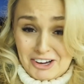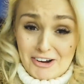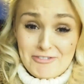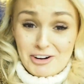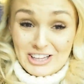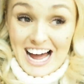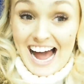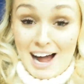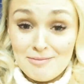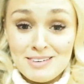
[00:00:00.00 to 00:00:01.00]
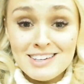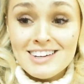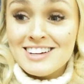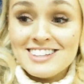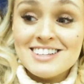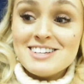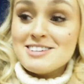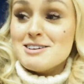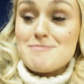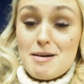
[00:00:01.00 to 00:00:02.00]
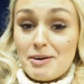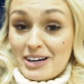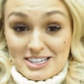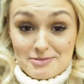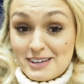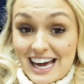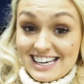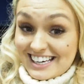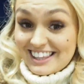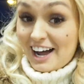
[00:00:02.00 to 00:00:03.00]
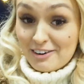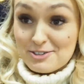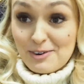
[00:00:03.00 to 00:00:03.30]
go full ham. Maybe I'll get some cake in there as